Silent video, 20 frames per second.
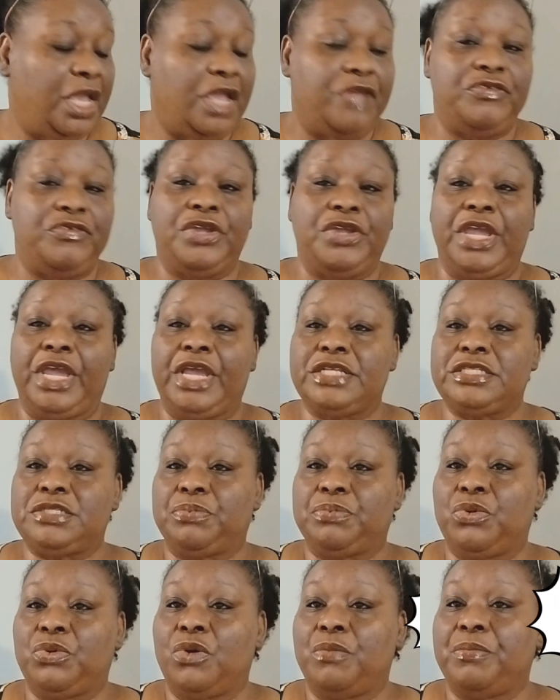If you can
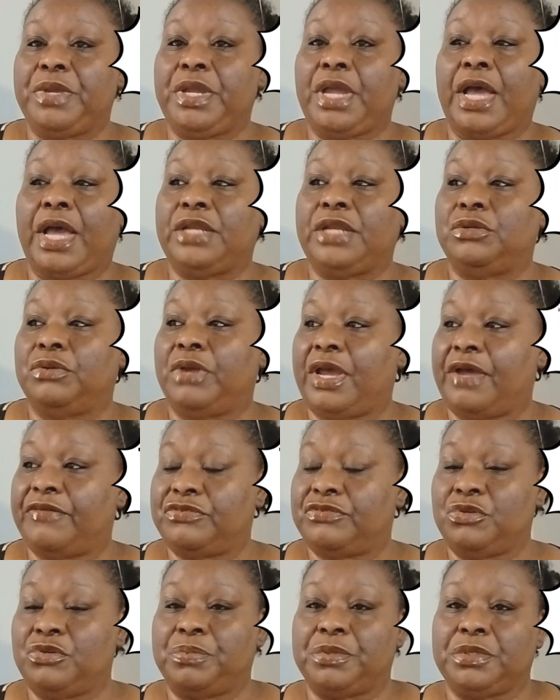support me, I do
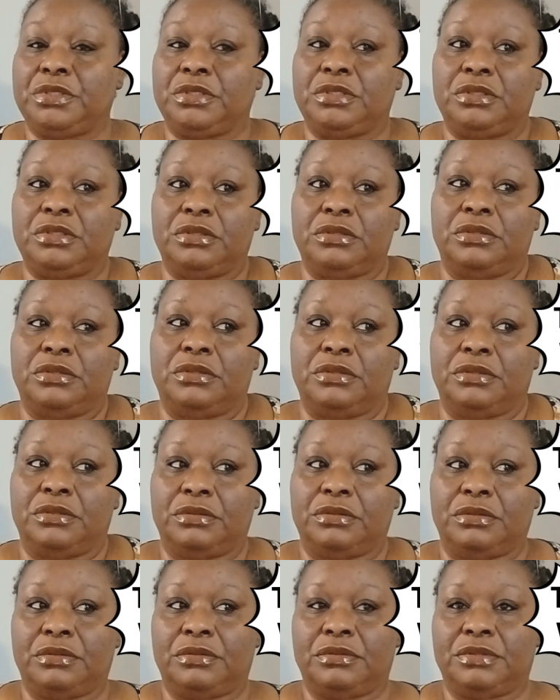have super
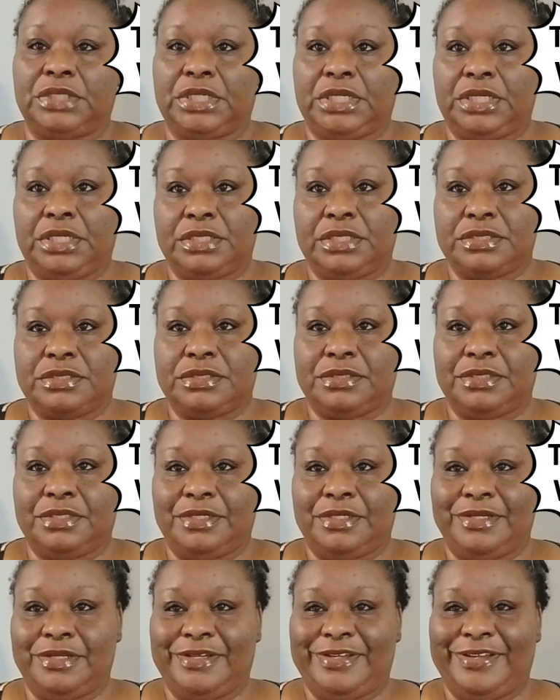thanks.
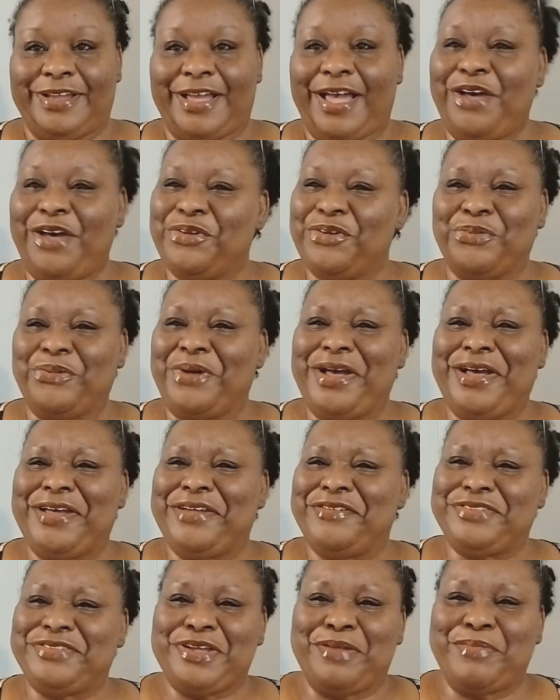I don't know
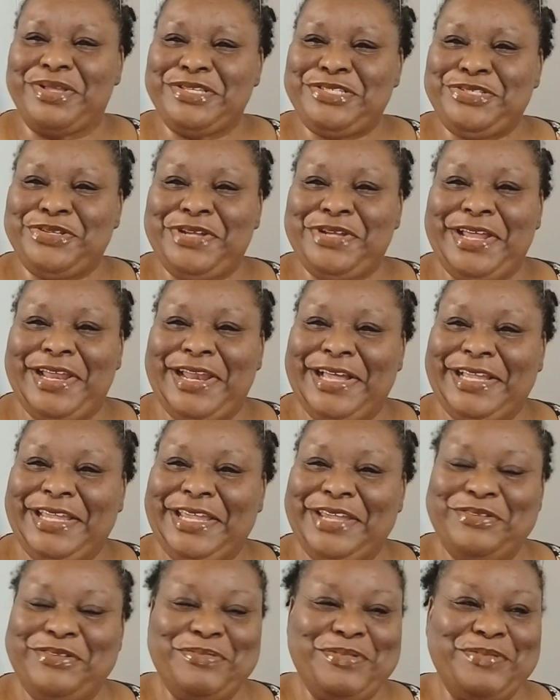why every time I start out, I
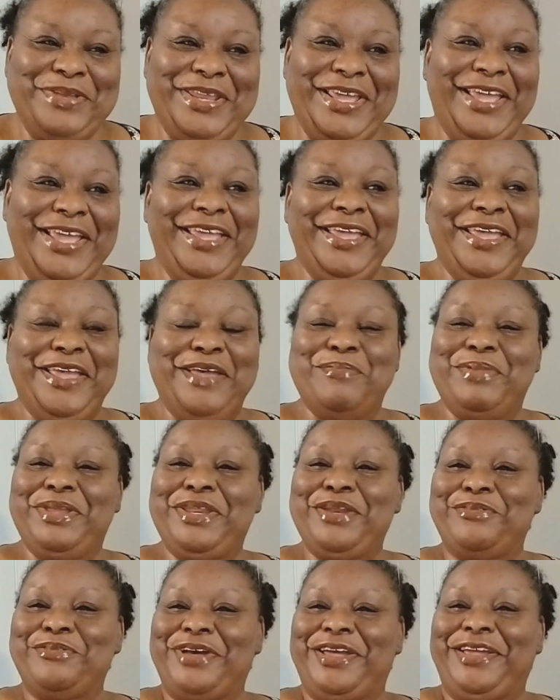can't remember that.
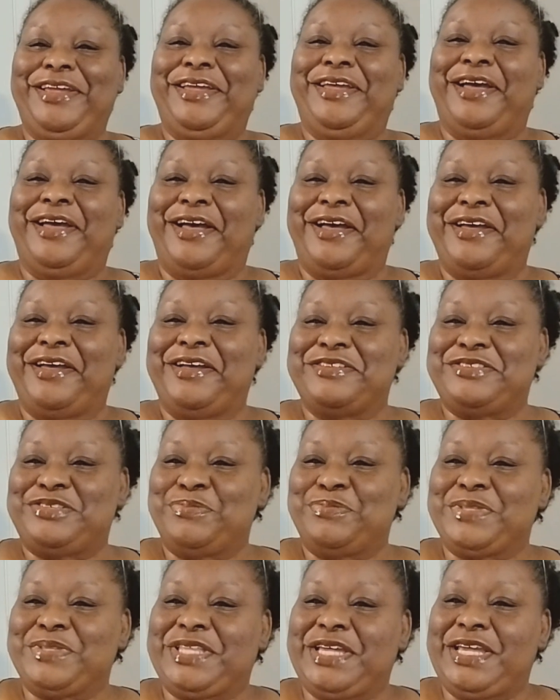But anyway, I have
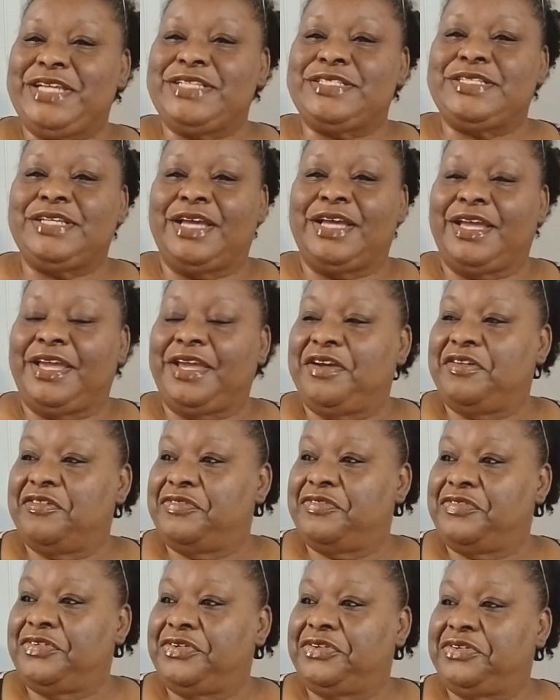super thanks. I
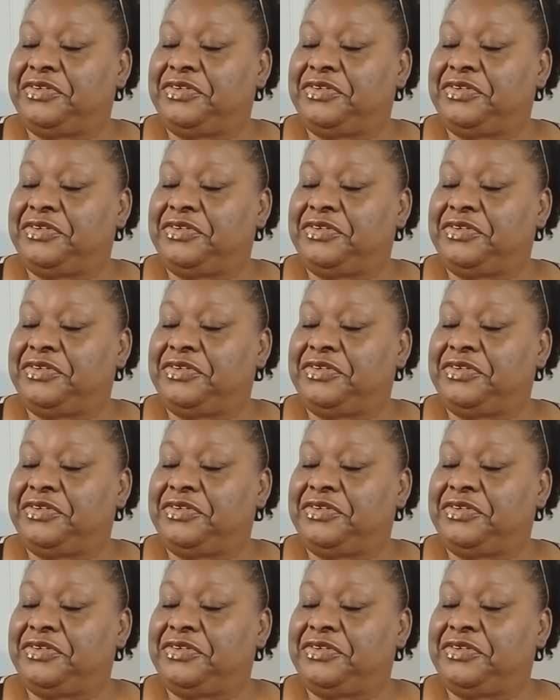have